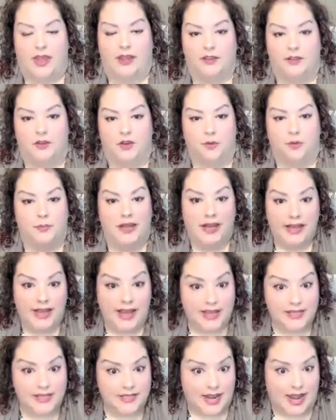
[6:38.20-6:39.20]
and your meeting
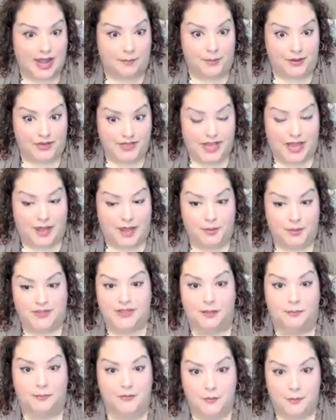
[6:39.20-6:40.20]
hasn't happened yet, but
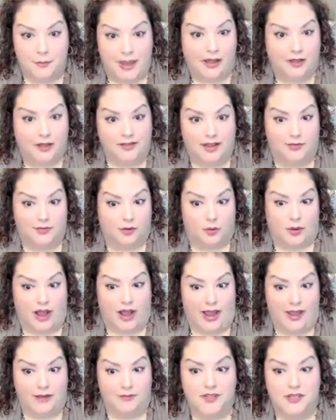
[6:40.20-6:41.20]
some of the ballots have
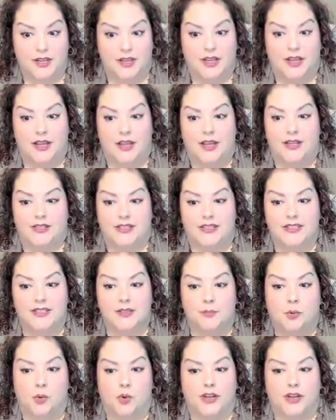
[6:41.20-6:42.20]
arrived, does the
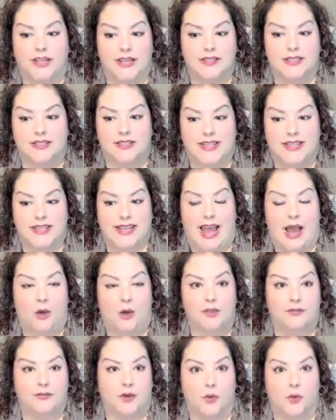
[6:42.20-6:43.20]
board get to see how
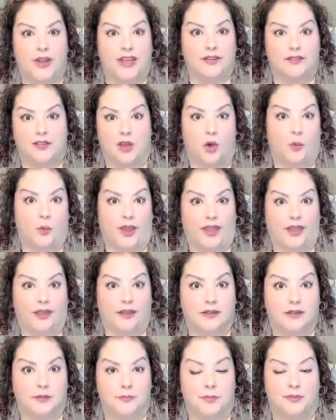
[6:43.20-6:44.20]
the voting is
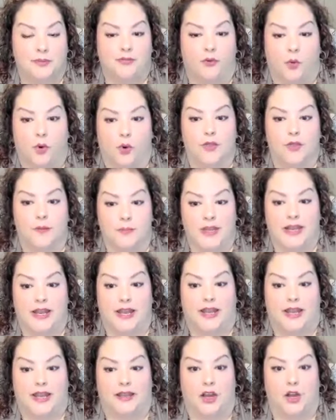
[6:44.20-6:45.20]
going before the
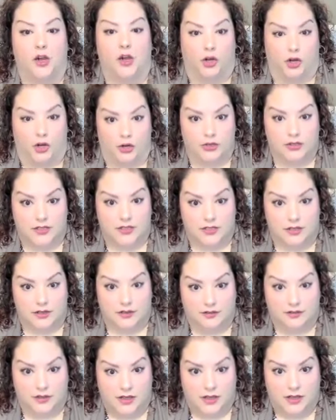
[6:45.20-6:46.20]
meeting occurs?
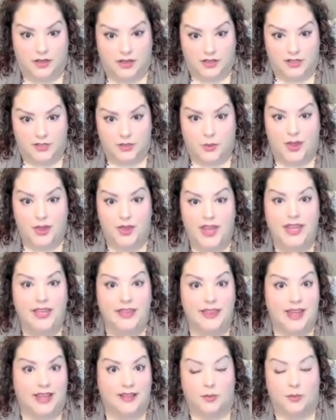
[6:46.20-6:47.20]
So I
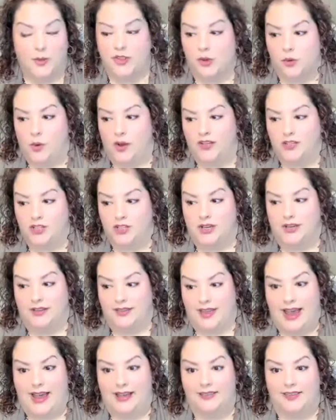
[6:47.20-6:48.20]
think that's what the question is
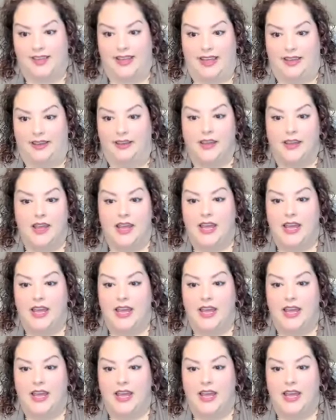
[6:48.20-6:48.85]
asking.